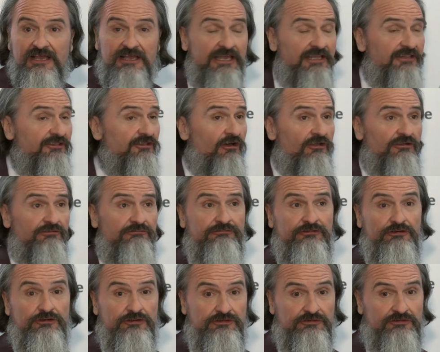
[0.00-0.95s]
In
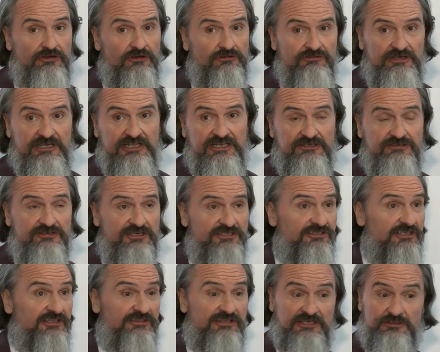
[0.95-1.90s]
non-food, you've got really
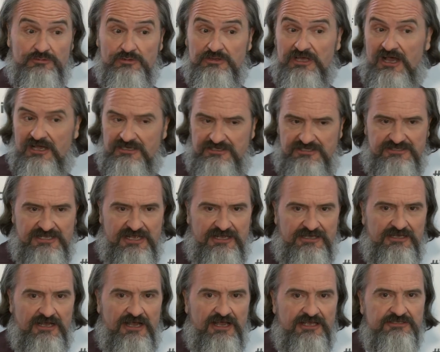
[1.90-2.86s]
interesting things with
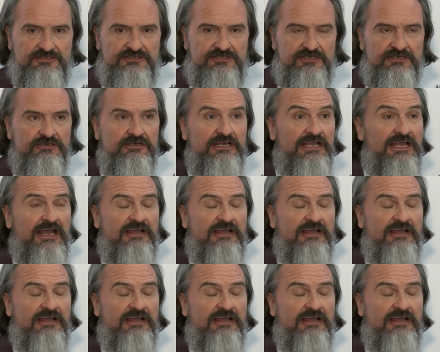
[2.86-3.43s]
artisan guys too.